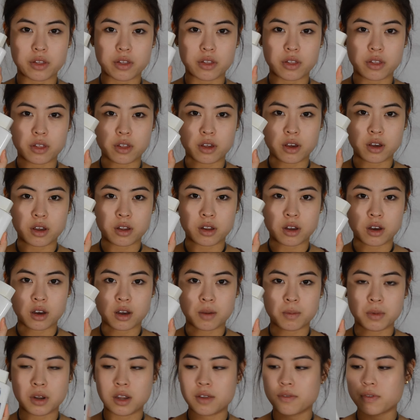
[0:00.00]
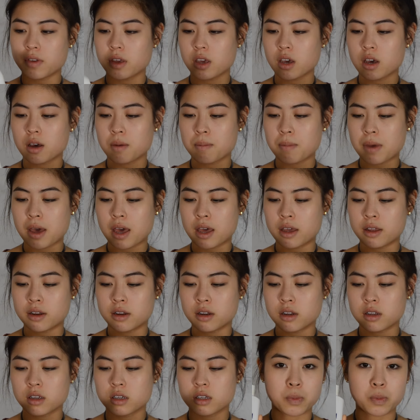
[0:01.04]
the Nivea Men